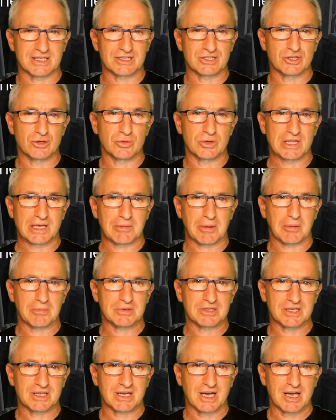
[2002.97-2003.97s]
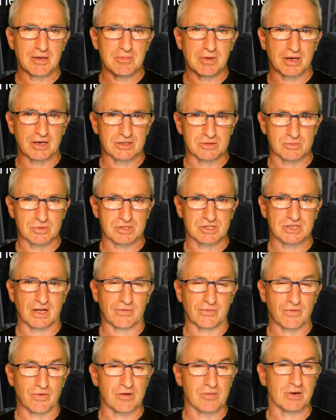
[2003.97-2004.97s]
do with MMTk because it was stuck
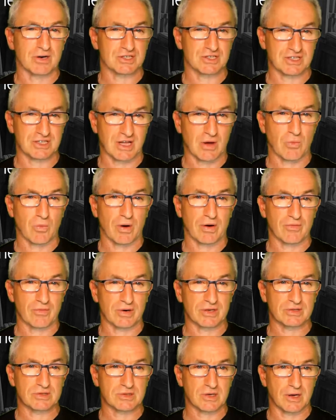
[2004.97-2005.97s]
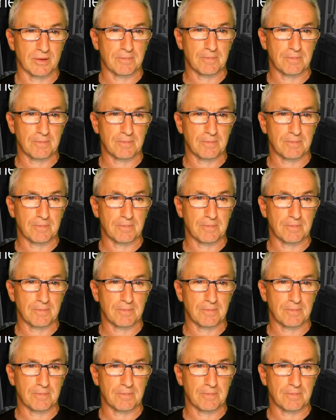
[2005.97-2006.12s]
very much in that one runtime.